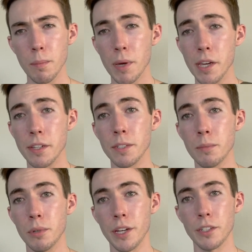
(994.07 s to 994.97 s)
Pagan
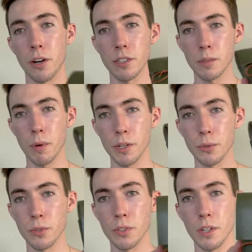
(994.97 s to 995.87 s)
playing cards by
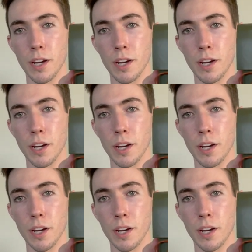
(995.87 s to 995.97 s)
Usi.